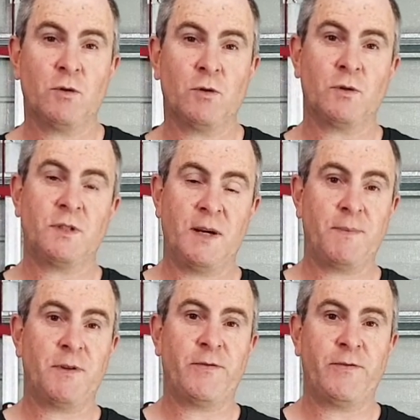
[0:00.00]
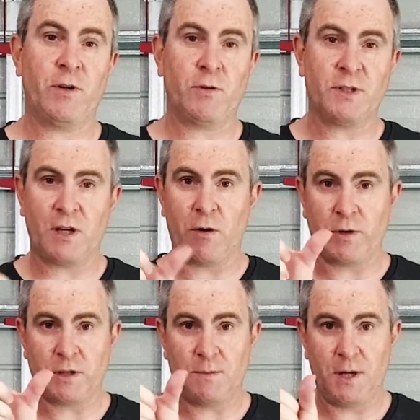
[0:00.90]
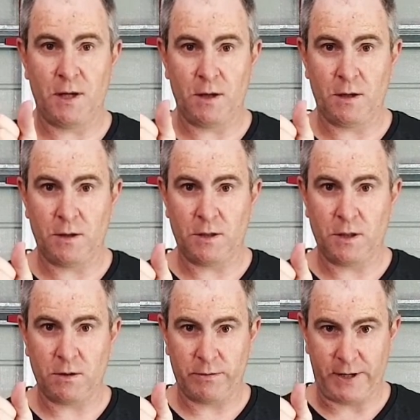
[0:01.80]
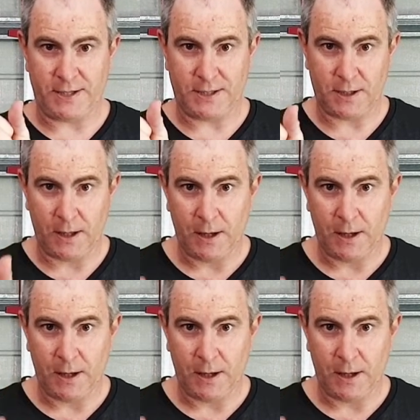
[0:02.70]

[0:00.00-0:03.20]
your depth of field is going to be decreased.